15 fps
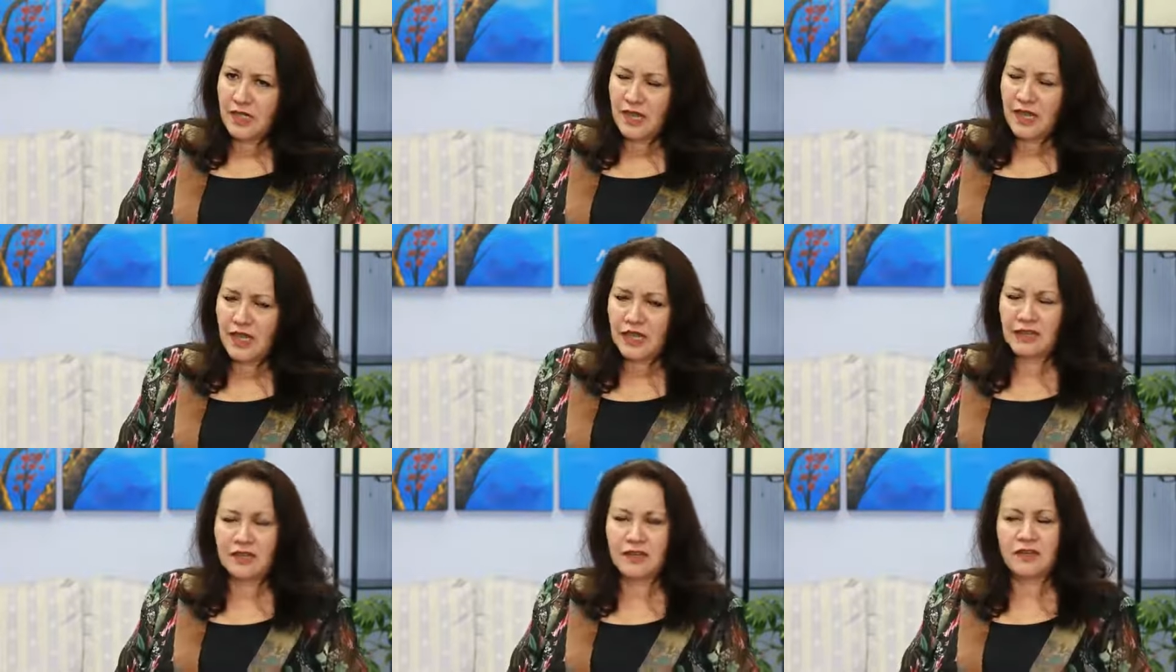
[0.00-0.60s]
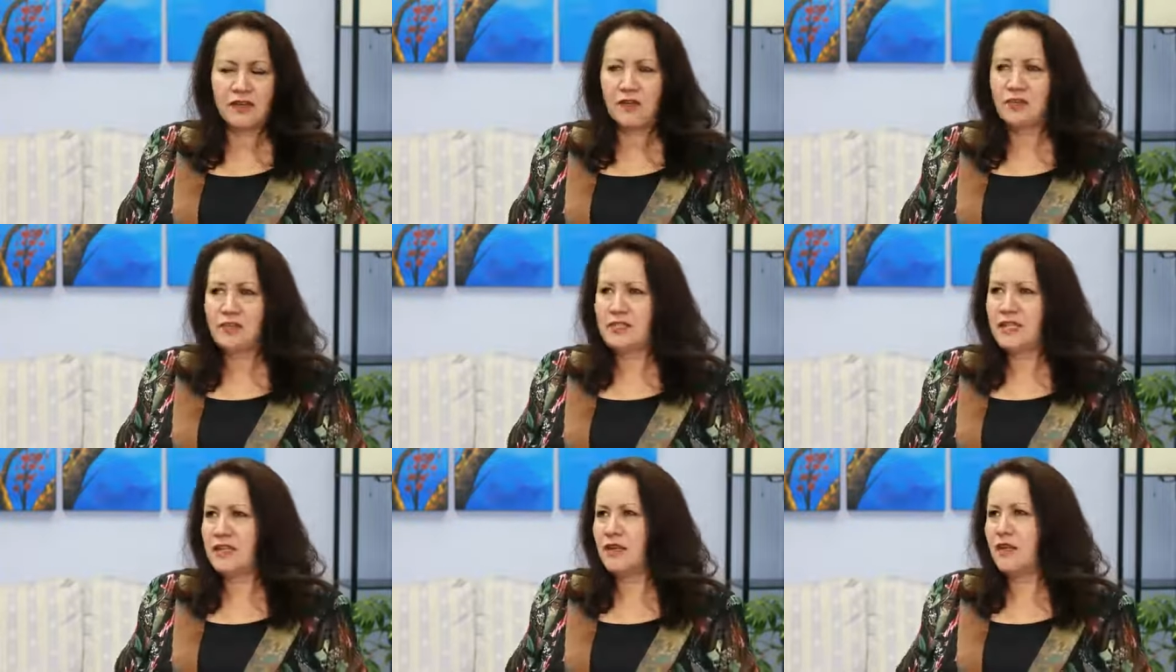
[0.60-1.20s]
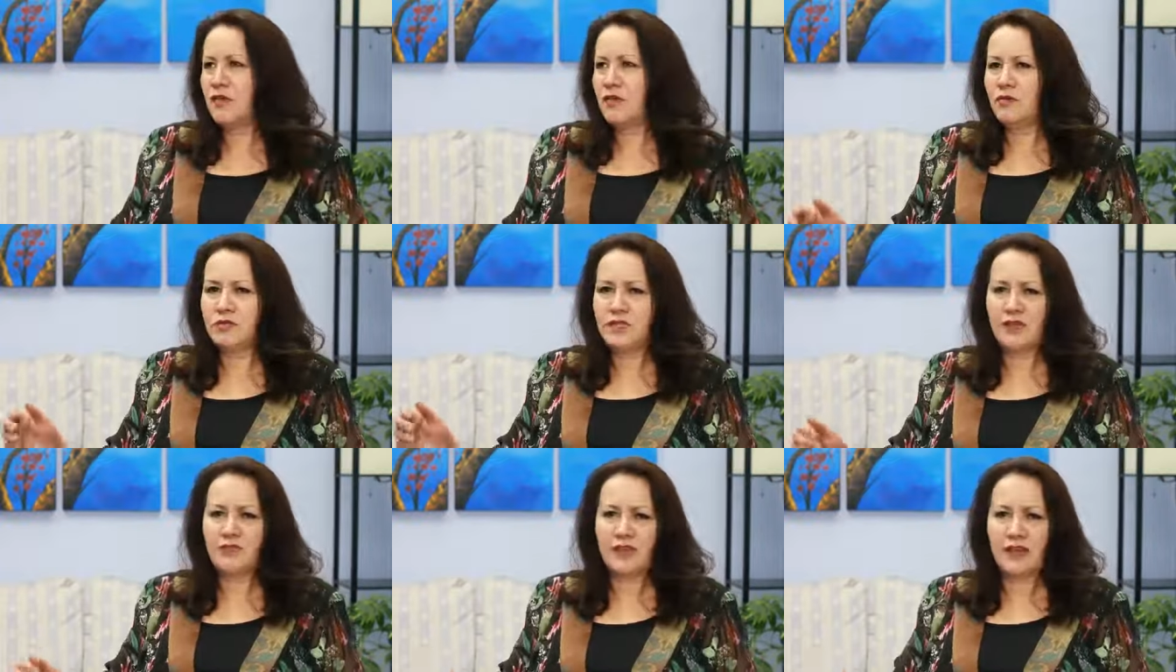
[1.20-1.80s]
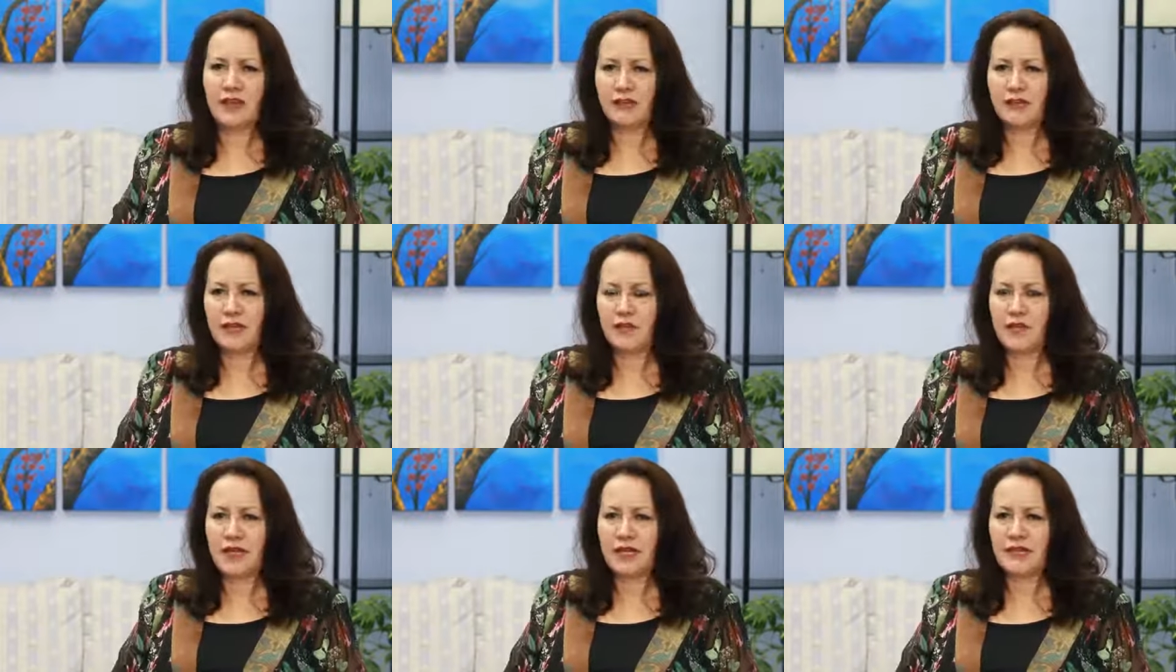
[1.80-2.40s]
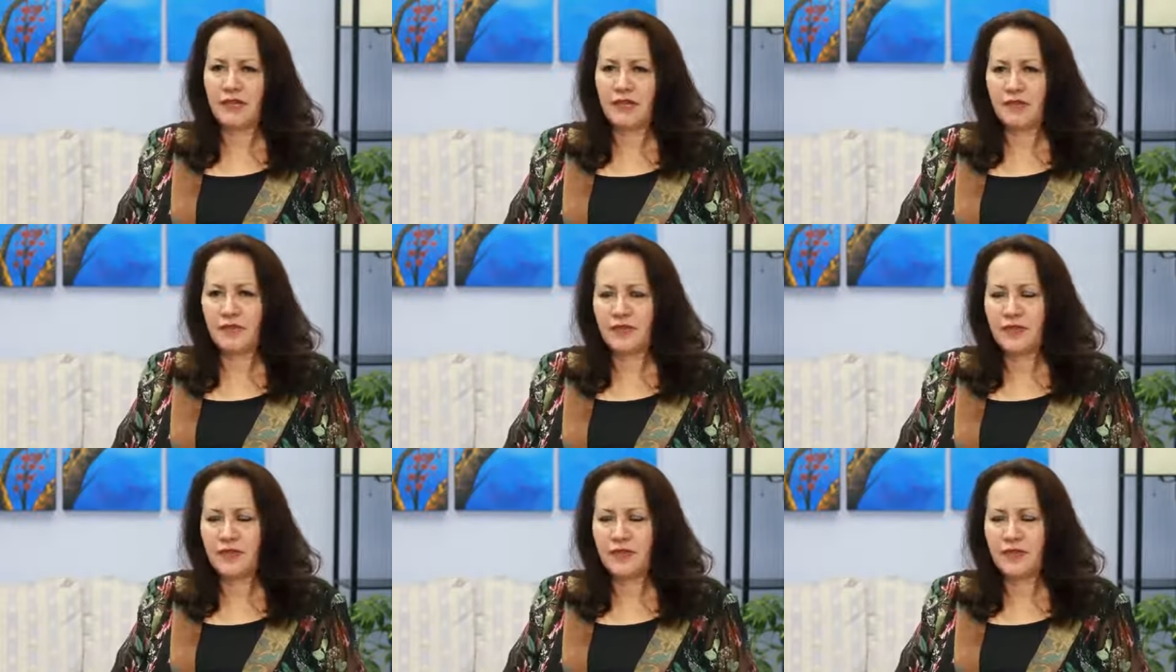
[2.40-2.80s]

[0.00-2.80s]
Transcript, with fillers: And the coach said, Oh, tough it out, get back there.